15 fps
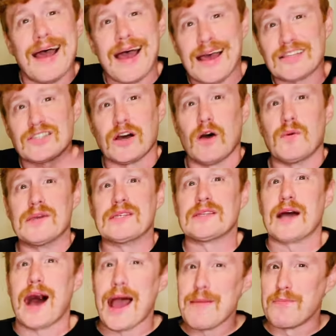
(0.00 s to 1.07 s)
As always,
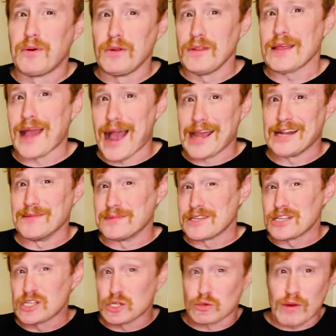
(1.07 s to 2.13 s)
I'm pulling items
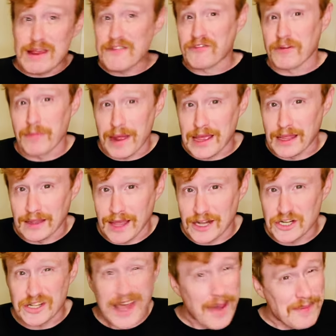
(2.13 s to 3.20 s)
straight from my
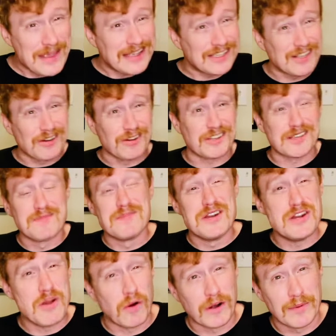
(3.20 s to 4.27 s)
collection. That means there are some
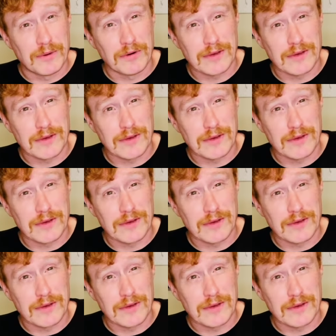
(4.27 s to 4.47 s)
notable